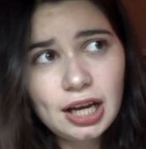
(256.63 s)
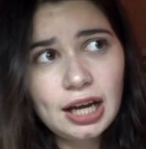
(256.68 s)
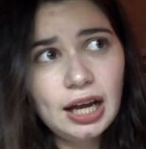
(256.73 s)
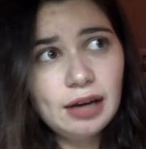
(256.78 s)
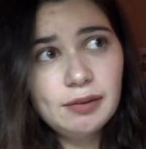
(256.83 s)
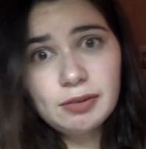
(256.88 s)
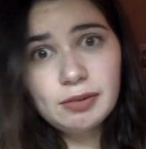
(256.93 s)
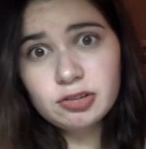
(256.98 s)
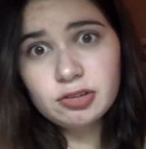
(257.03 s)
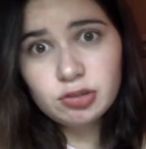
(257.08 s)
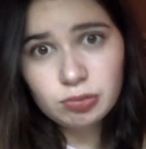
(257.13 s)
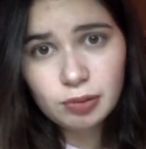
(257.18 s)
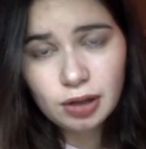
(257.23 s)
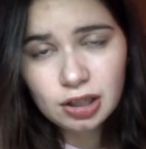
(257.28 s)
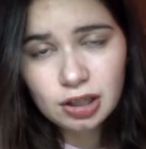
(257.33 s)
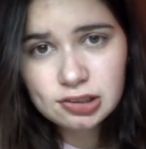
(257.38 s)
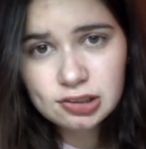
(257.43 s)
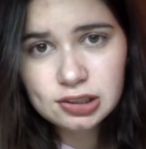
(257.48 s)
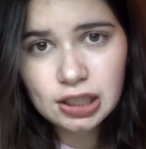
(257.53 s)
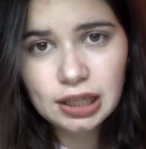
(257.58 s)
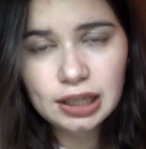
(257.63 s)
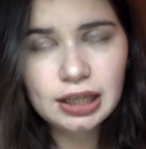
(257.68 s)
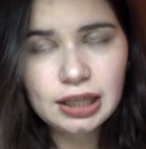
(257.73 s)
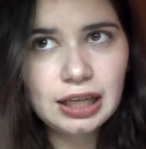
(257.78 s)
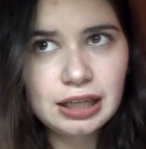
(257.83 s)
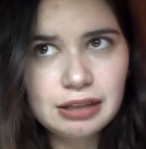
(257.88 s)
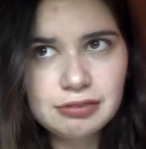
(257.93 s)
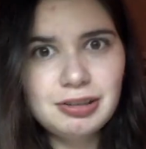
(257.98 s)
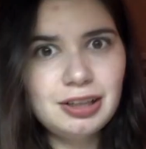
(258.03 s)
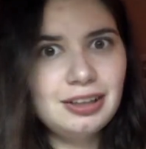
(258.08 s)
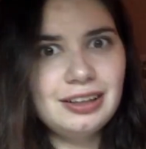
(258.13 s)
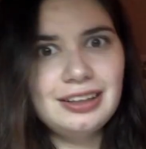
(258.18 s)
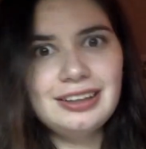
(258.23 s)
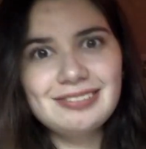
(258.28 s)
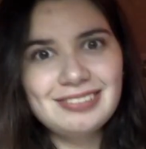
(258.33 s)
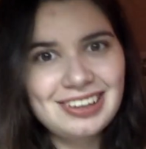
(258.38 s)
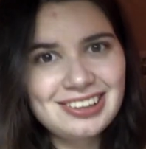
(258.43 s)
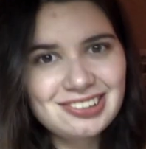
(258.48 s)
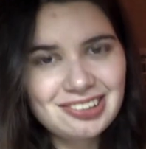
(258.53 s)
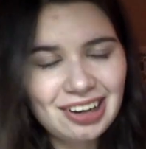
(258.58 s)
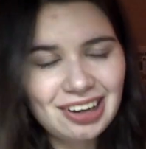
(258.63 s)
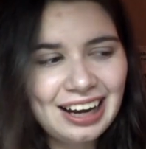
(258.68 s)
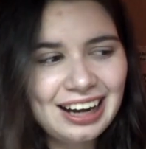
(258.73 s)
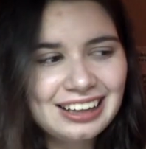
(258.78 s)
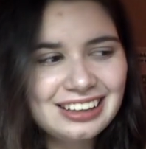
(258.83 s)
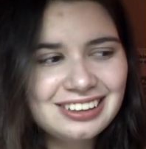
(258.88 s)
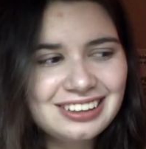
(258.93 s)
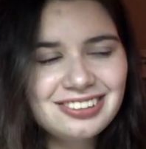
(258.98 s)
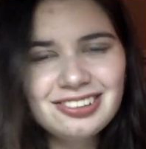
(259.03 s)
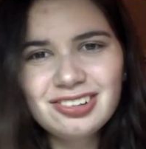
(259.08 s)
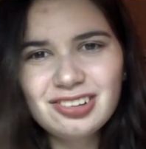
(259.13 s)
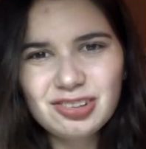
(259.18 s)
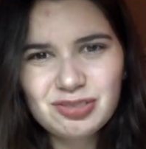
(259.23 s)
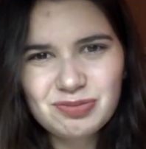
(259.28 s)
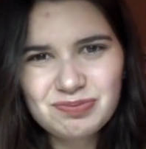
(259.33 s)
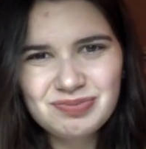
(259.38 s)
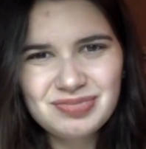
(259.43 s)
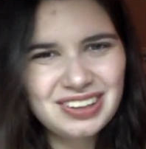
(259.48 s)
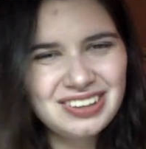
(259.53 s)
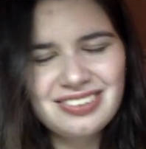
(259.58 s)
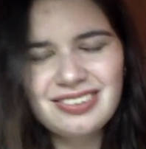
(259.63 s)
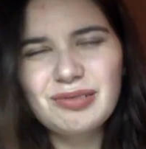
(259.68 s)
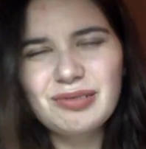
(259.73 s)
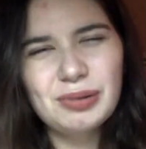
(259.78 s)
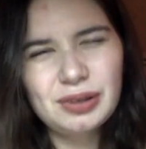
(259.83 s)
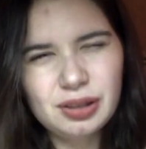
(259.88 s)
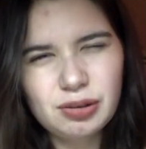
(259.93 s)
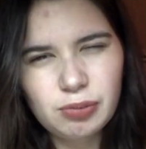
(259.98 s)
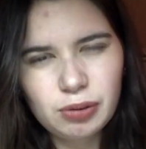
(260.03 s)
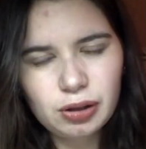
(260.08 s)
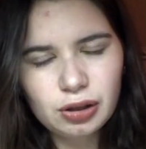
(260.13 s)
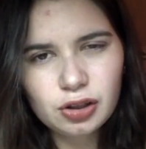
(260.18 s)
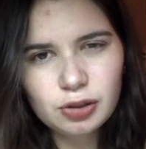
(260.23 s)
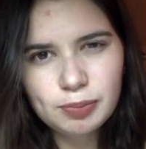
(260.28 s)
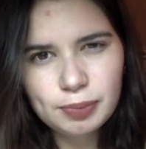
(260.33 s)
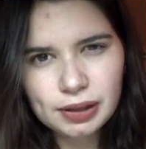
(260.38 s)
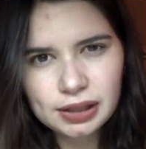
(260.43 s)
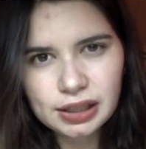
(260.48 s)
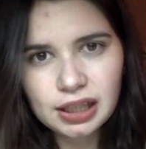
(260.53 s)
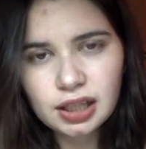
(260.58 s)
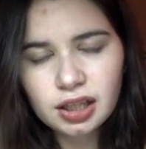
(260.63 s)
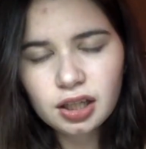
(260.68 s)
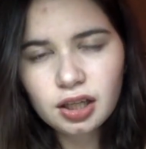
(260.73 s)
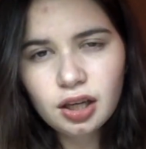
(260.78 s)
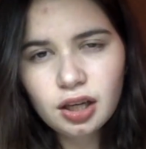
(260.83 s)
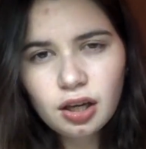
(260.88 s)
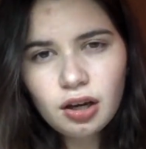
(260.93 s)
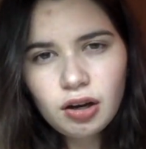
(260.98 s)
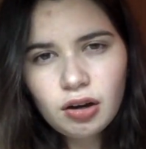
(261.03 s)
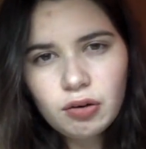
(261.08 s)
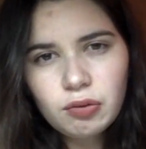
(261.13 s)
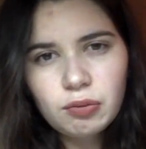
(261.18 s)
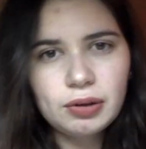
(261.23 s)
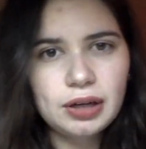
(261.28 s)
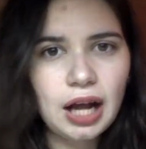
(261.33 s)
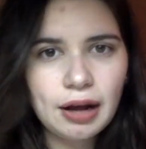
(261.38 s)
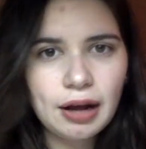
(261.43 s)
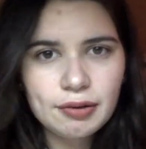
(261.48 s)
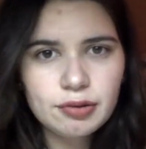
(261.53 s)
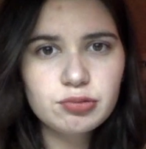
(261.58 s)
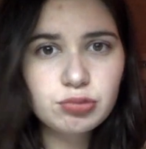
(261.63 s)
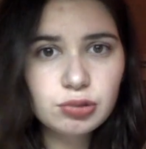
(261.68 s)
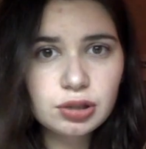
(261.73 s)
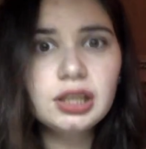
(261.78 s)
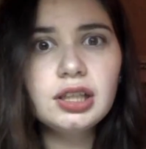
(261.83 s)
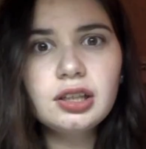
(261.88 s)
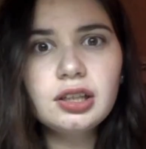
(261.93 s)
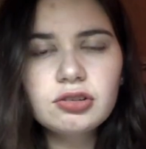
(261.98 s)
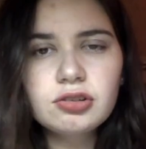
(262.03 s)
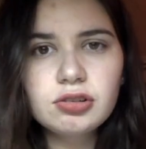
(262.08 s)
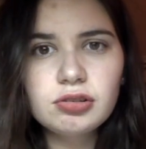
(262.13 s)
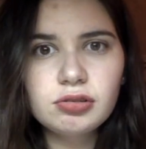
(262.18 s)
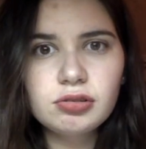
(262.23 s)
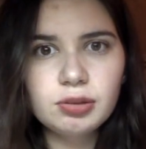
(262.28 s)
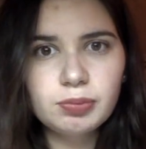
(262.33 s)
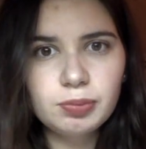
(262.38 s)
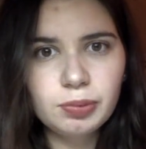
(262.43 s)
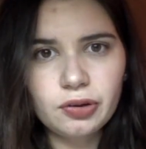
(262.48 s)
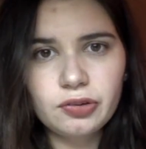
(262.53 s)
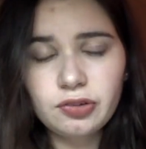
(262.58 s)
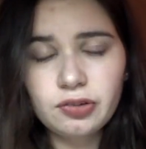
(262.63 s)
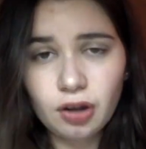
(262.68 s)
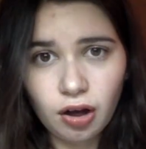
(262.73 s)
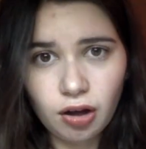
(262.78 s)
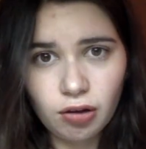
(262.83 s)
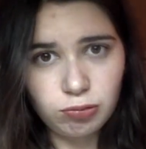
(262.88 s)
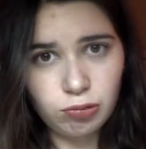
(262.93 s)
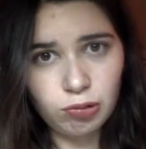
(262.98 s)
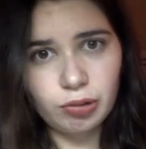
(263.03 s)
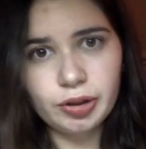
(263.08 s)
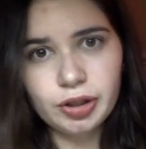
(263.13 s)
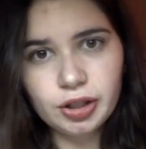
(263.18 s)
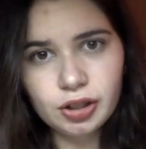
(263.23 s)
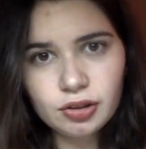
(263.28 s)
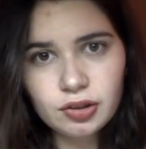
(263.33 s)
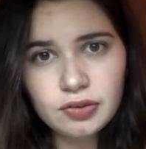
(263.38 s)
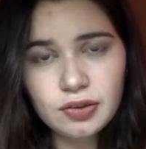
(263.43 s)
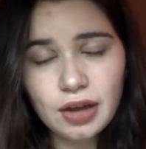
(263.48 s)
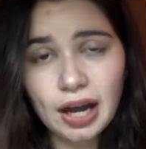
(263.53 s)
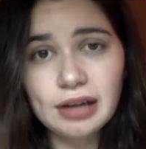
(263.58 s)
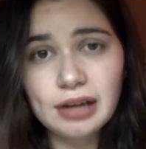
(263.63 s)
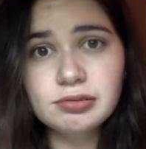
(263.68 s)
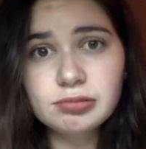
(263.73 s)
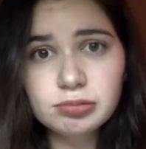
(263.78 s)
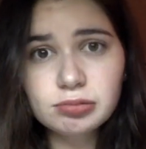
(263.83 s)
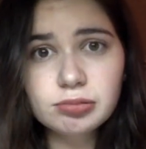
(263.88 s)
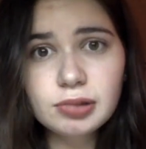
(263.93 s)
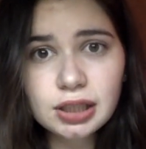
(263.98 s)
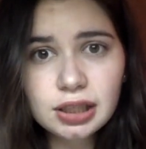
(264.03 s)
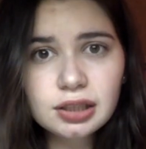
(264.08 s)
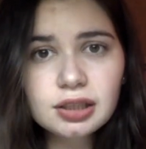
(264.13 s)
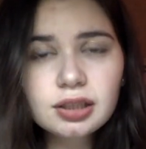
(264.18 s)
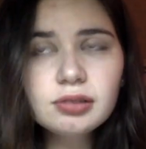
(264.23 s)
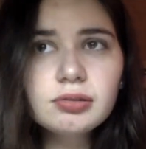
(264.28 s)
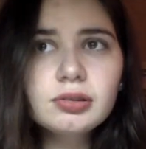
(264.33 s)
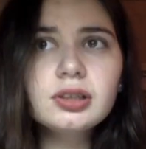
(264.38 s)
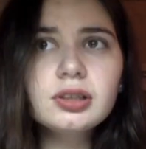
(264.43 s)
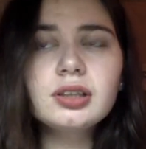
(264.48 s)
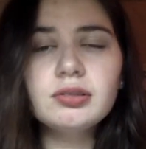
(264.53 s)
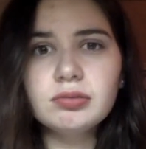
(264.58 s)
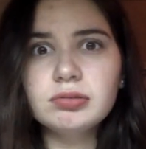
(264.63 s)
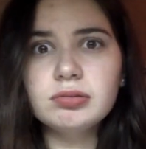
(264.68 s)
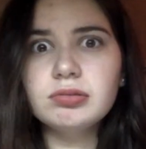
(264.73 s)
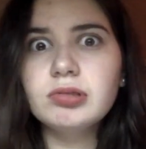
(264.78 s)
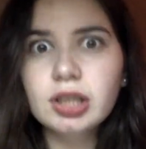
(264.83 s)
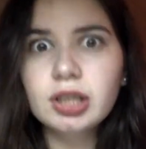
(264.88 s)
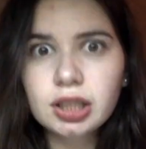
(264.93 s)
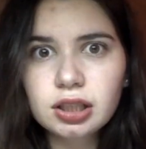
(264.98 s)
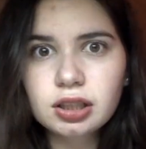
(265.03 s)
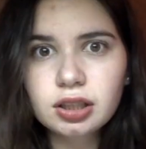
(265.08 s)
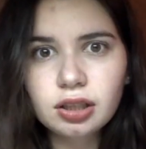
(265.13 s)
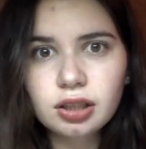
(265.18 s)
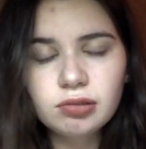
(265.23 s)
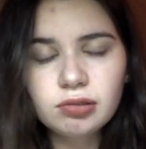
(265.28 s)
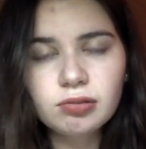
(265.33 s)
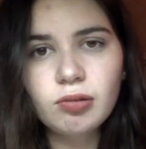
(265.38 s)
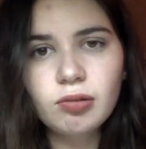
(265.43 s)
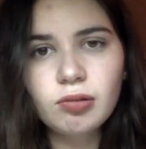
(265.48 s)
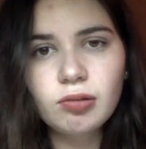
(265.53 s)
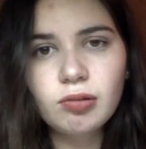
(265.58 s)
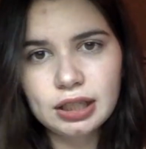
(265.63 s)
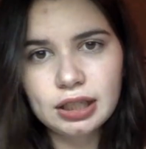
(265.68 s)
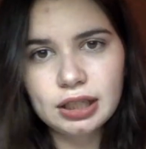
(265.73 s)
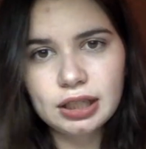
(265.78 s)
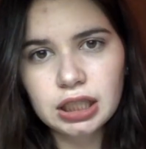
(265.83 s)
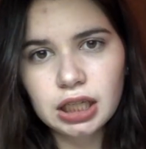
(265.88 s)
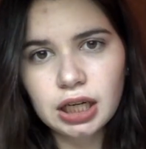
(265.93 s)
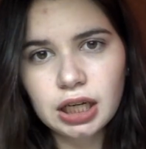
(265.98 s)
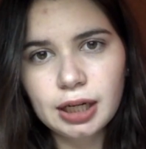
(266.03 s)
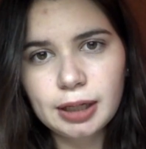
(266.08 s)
I went to Russia, and while in Russia, I had a huge, this is really weird, but like, when I was really into the books called Warriors, I really wanted